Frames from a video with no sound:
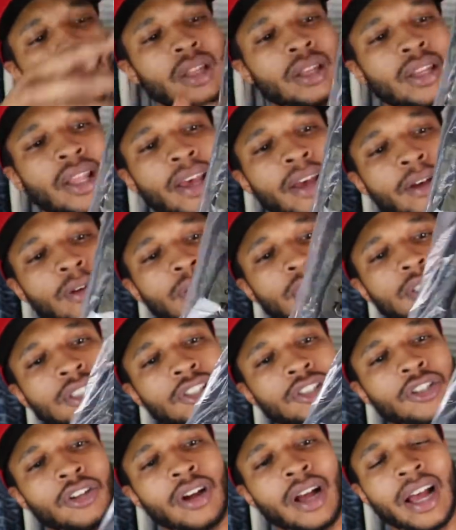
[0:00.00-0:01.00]
Now, this
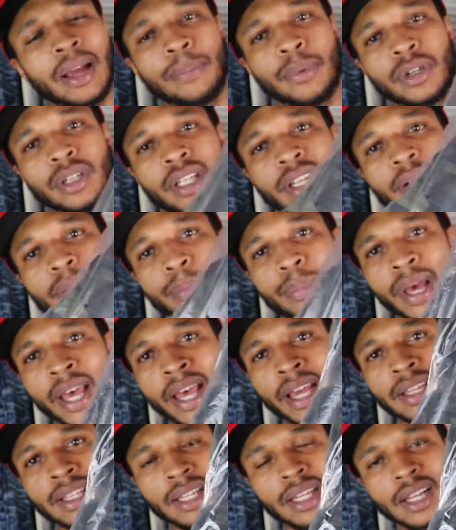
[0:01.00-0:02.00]
is your Hyper Denim
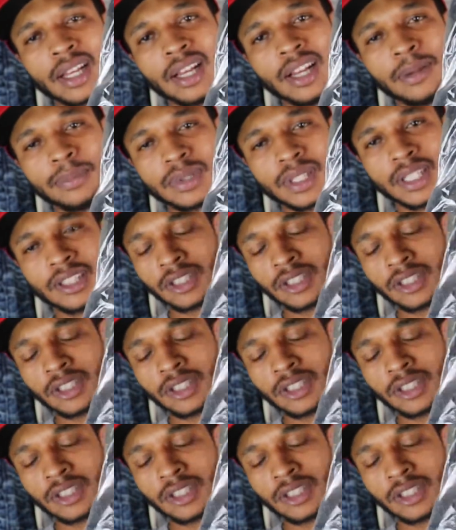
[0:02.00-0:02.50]
bag that it comes in.